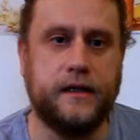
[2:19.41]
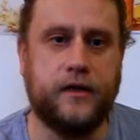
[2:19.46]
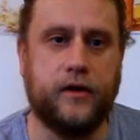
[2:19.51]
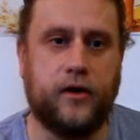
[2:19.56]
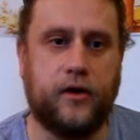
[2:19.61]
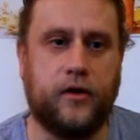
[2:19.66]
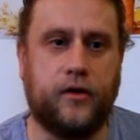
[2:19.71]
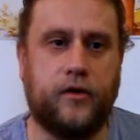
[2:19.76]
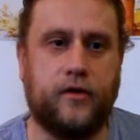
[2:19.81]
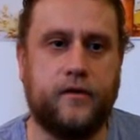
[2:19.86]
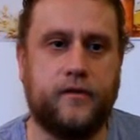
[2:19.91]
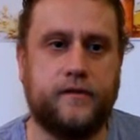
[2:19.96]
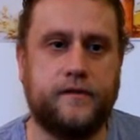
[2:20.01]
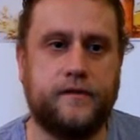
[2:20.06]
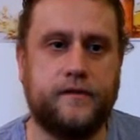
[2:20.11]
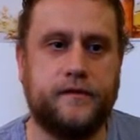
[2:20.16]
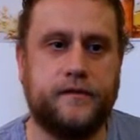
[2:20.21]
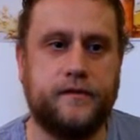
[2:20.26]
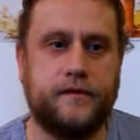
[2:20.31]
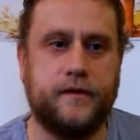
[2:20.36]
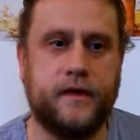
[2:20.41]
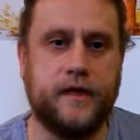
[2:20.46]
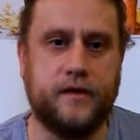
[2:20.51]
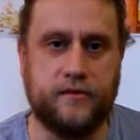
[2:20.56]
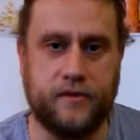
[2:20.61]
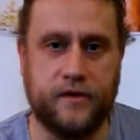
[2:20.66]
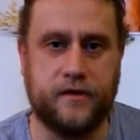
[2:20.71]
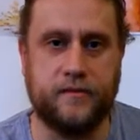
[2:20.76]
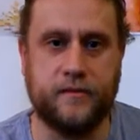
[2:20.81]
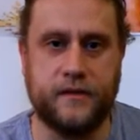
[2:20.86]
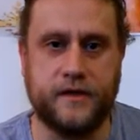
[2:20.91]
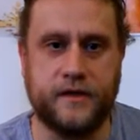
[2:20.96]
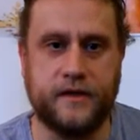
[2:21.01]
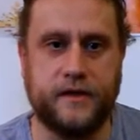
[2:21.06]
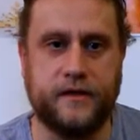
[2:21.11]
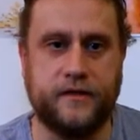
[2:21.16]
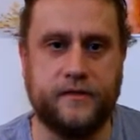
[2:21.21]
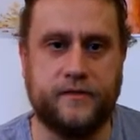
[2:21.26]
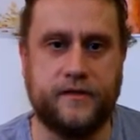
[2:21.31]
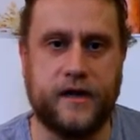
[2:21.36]
of the
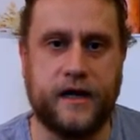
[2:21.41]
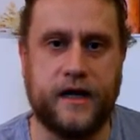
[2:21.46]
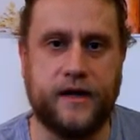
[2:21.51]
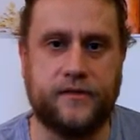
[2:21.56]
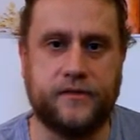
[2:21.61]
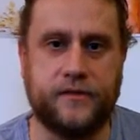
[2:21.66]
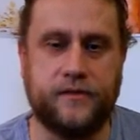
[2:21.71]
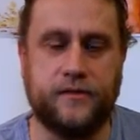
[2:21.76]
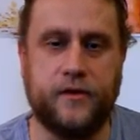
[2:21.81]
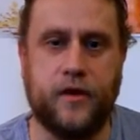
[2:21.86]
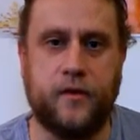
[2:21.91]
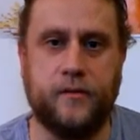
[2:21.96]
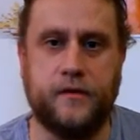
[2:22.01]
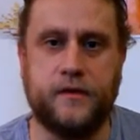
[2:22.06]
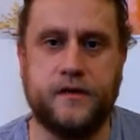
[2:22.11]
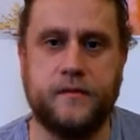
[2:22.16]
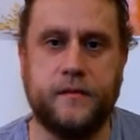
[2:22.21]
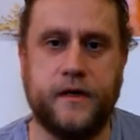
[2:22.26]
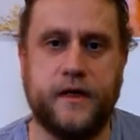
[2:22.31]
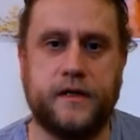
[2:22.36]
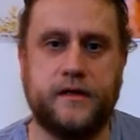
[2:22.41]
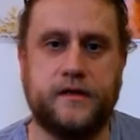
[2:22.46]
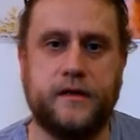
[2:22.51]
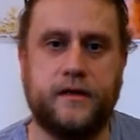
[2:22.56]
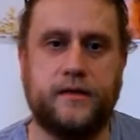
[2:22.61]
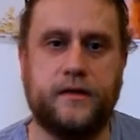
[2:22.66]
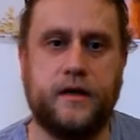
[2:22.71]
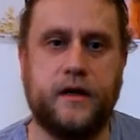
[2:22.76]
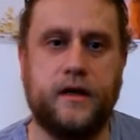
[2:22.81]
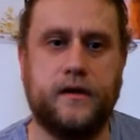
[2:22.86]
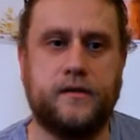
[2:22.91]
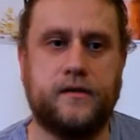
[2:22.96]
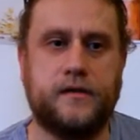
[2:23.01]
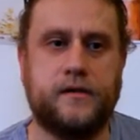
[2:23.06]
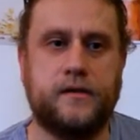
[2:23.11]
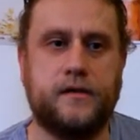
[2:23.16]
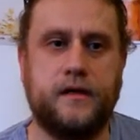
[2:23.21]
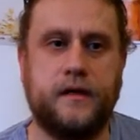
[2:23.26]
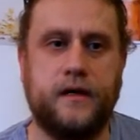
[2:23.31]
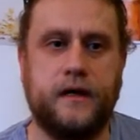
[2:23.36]
arithmetic of the House of Commons being so
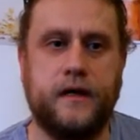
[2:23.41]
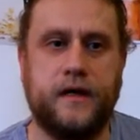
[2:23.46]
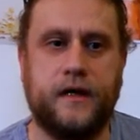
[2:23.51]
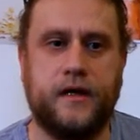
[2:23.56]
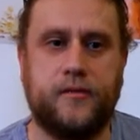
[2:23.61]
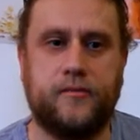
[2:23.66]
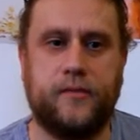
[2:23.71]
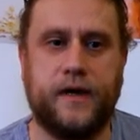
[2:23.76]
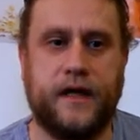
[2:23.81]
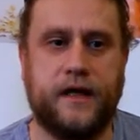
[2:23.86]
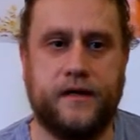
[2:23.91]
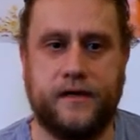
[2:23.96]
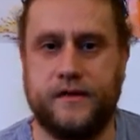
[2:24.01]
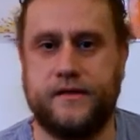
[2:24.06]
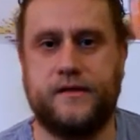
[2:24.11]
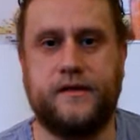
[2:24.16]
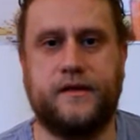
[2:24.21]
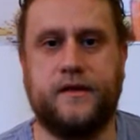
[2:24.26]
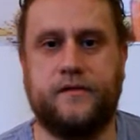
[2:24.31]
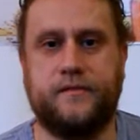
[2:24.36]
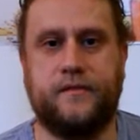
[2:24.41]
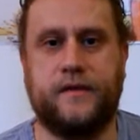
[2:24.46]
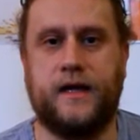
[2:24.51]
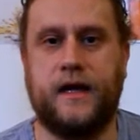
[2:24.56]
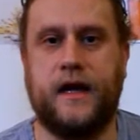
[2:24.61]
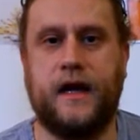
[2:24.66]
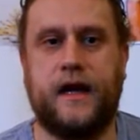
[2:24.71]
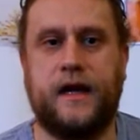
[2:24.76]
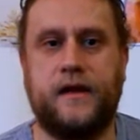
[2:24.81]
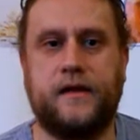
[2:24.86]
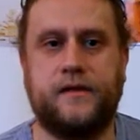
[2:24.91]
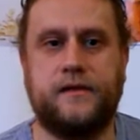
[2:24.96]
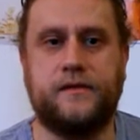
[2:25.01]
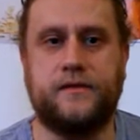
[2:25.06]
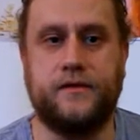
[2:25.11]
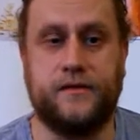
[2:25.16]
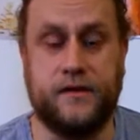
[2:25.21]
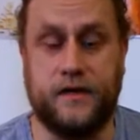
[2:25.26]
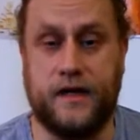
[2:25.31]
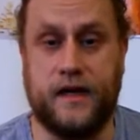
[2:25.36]
close. Because the government
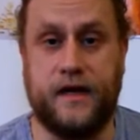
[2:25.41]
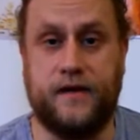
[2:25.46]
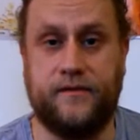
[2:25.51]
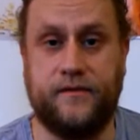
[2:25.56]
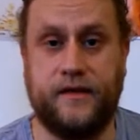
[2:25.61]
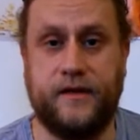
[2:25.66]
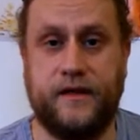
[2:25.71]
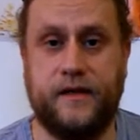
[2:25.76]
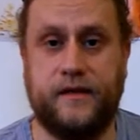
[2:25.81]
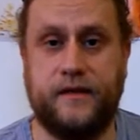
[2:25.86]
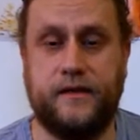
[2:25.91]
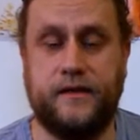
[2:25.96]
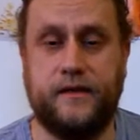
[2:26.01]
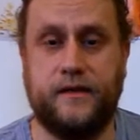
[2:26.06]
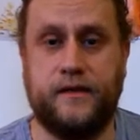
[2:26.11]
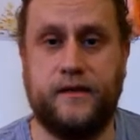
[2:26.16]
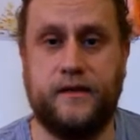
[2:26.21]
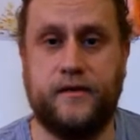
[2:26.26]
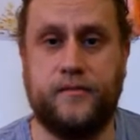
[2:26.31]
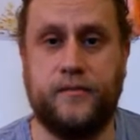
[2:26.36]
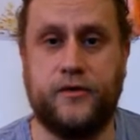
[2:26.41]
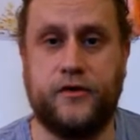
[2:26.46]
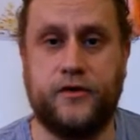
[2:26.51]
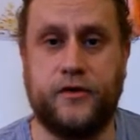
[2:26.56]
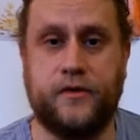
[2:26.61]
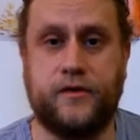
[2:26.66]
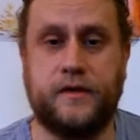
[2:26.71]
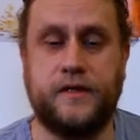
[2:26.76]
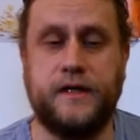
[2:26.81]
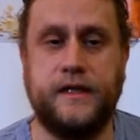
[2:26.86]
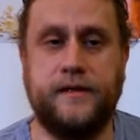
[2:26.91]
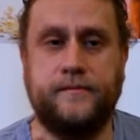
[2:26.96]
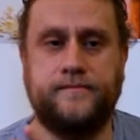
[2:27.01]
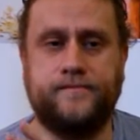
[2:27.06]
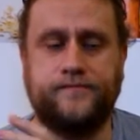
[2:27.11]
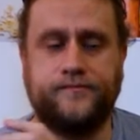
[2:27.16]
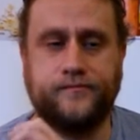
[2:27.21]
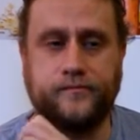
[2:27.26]
doesn't have a majority,